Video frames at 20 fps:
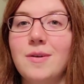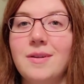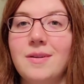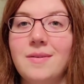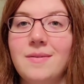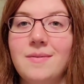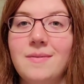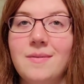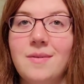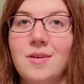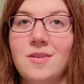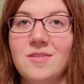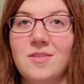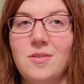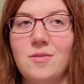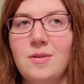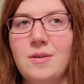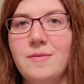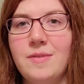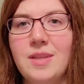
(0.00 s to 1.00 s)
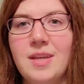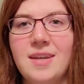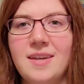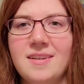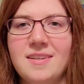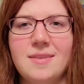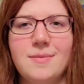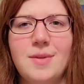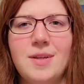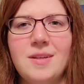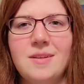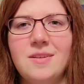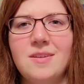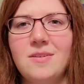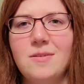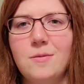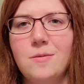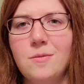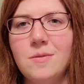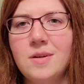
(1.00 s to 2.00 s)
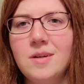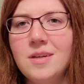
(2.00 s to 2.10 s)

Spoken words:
and also even the X-Men too,